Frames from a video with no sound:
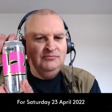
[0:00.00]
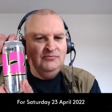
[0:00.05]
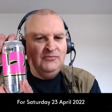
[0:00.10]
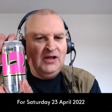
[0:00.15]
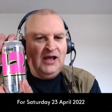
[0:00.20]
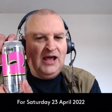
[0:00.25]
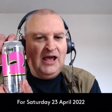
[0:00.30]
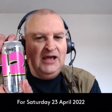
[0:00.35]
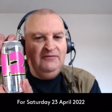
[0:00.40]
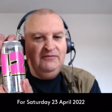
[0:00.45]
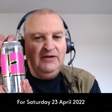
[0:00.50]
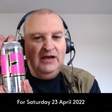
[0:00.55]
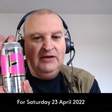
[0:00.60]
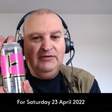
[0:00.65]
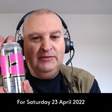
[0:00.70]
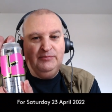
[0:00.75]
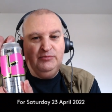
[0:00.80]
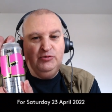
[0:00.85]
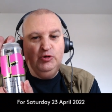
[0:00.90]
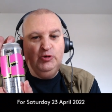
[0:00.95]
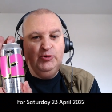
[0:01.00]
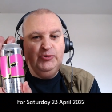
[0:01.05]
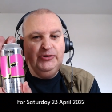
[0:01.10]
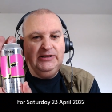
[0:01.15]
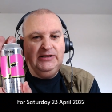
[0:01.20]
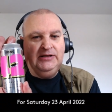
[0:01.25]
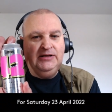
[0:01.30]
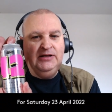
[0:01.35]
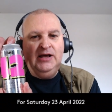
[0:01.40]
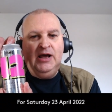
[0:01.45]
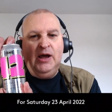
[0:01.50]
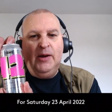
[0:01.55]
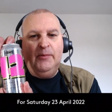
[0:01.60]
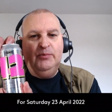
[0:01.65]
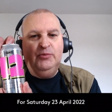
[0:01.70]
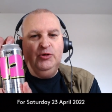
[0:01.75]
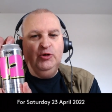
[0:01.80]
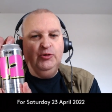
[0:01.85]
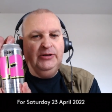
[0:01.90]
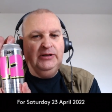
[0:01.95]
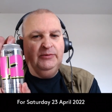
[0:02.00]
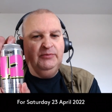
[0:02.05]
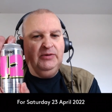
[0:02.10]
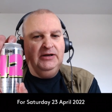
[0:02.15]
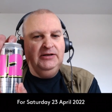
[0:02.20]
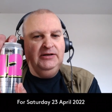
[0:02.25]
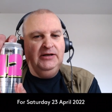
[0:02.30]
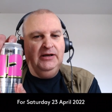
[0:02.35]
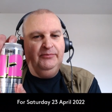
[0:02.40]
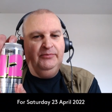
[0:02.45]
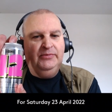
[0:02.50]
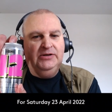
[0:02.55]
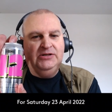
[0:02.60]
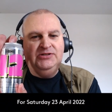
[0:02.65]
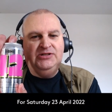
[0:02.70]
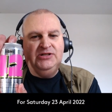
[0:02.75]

a favorite brewery, Brewing by Numbers.